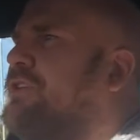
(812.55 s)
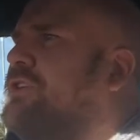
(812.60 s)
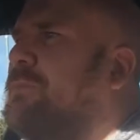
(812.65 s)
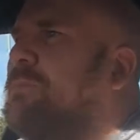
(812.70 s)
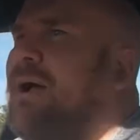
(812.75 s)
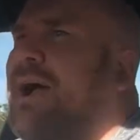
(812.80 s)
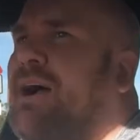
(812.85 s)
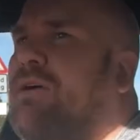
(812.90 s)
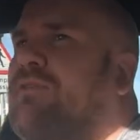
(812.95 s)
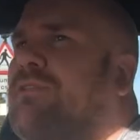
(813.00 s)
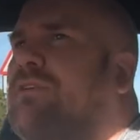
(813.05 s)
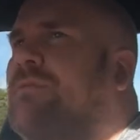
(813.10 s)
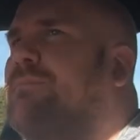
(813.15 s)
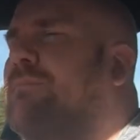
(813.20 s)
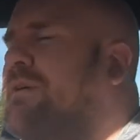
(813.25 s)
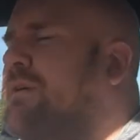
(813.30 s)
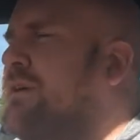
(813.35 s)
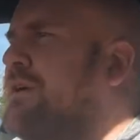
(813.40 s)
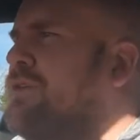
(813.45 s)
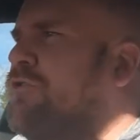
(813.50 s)
power them.
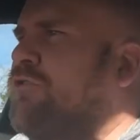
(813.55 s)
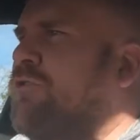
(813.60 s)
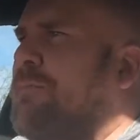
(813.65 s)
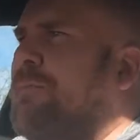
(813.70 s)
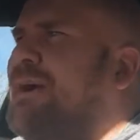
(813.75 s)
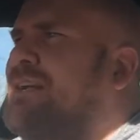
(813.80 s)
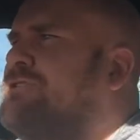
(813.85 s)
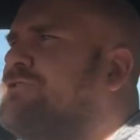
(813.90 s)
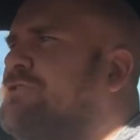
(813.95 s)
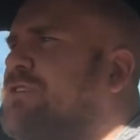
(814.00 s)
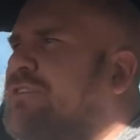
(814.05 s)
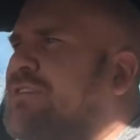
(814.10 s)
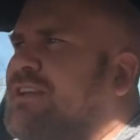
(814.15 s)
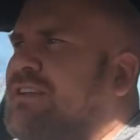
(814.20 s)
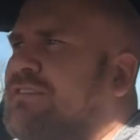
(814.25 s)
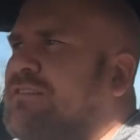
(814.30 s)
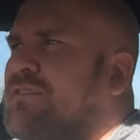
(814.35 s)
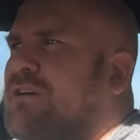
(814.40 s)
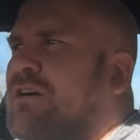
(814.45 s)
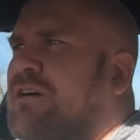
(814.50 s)
With a petrol or
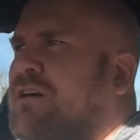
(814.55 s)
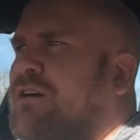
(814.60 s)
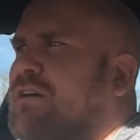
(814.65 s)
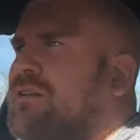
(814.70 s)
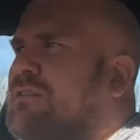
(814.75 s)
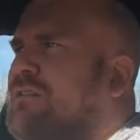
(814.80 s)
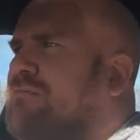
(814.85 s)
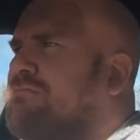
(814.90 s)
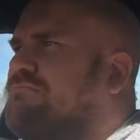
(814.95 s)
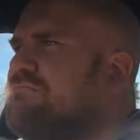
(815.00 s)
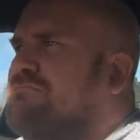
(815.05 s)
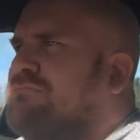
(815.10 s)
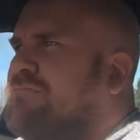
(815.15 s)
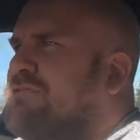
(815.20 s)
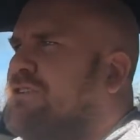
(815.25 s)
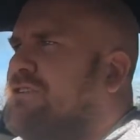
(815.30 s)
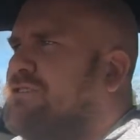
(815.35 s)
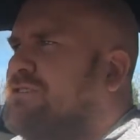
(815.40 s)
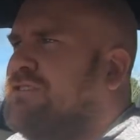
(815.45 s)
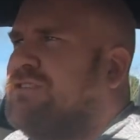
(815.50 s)
diesel car,
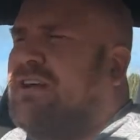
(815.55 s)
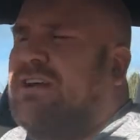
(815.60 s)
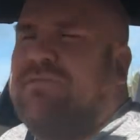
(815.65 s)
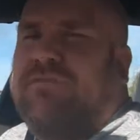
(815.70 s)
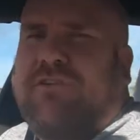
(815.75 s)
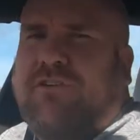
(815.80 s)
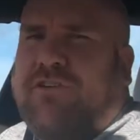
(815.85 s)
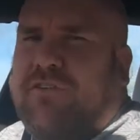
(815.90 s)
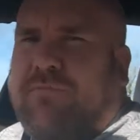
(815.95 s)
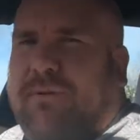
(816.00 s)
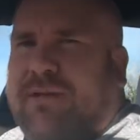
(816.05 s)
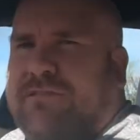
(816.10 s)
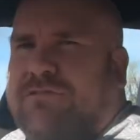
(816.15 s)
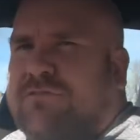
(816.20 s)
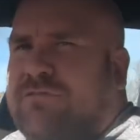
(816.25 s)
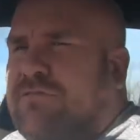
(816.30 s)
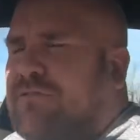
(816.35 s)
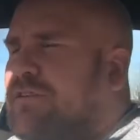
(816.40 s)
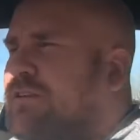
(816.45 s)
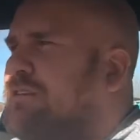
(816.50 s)
you just have to use
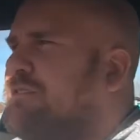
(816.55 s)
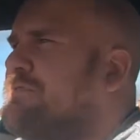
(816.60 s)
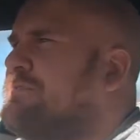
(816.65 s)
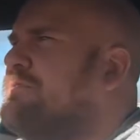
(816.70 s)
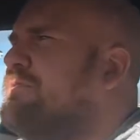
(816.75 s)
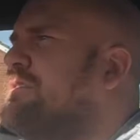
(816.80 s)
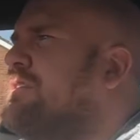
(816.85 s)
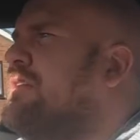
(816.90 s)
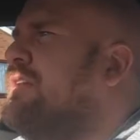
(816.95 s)
petrol or diesel.